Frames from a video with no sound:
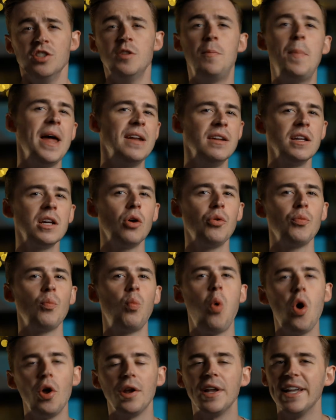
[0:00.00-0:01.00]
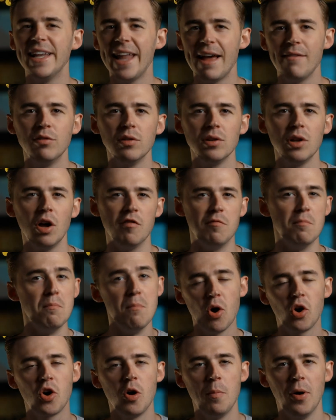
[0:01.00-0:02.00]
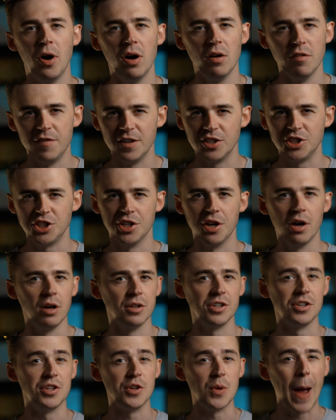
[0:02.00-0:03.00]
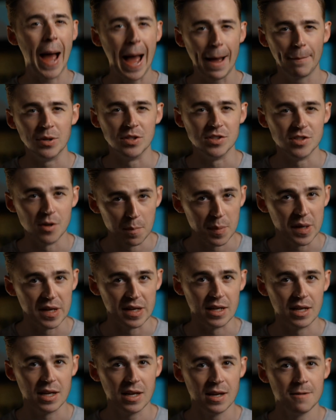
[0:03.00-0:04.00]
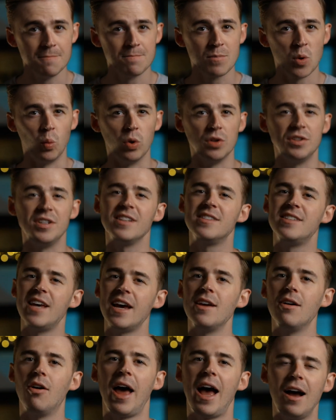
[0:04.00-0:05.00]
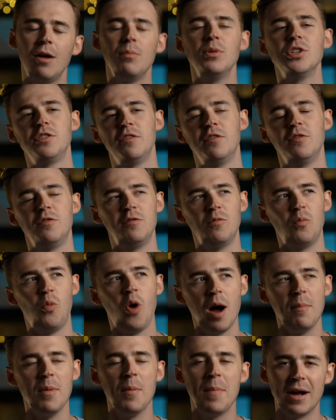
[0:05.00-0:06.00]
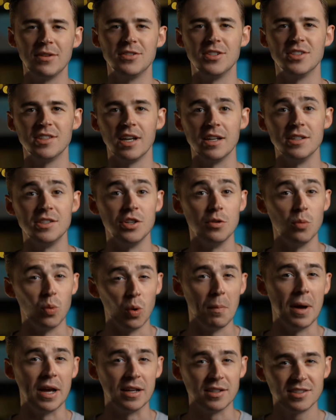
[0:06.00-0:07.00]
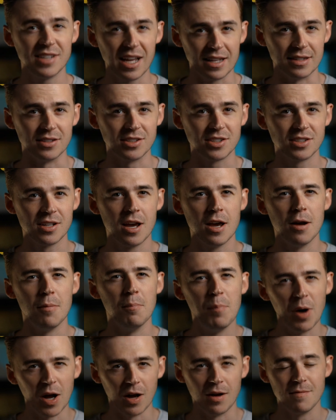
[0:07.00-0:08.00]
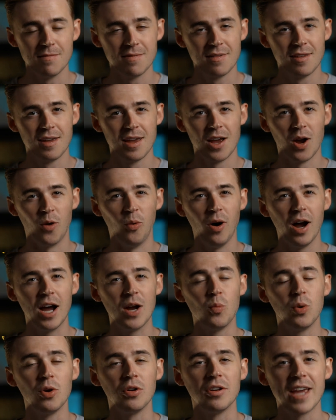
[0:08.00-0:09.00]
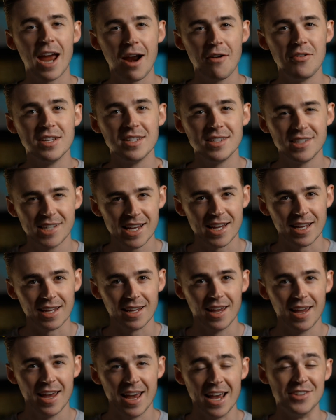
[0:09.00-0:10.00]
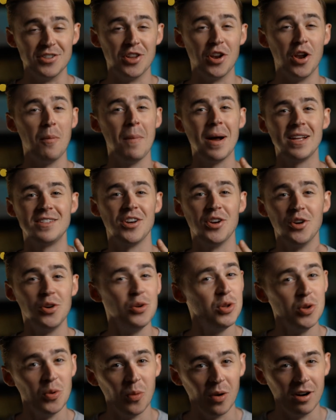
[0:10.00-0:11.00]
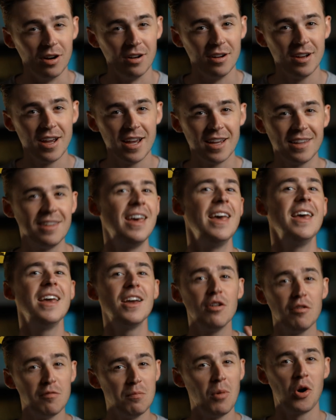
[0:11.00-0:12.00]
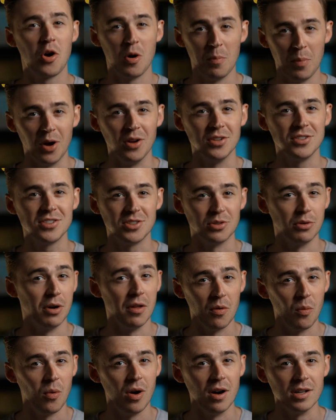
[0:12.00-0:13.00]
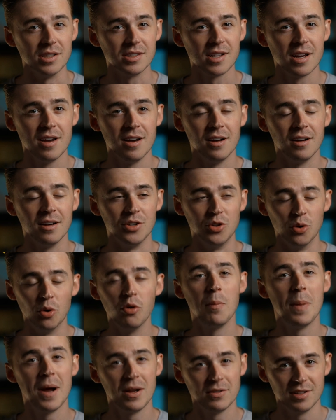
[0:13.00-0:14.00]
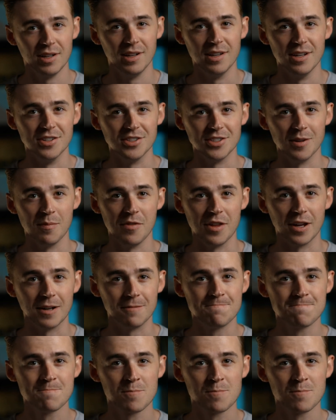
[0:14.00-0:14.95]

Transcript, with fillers: Depending on what level of Moka pot aficionado you happen to be will dictate how much of what I'm about to say to you will make sense. But what I will guarantee is that no matter who you are, king of Moka pots or otherwise, you're about to learn something.